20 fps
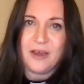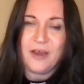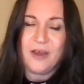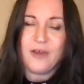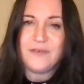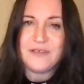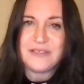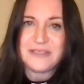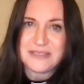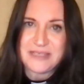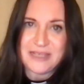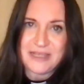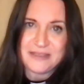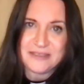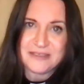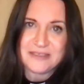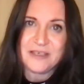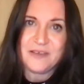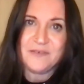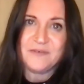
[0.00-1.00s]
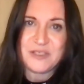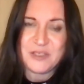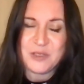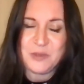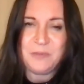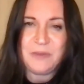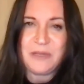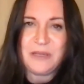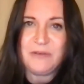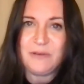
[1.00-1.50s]
of a sense of
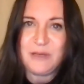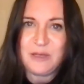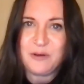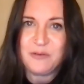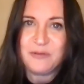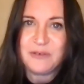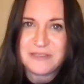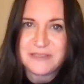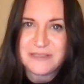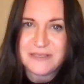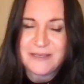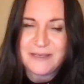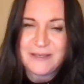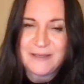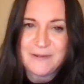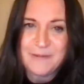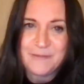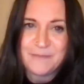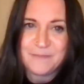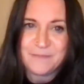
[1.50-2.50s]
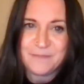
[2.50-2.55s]
superiority.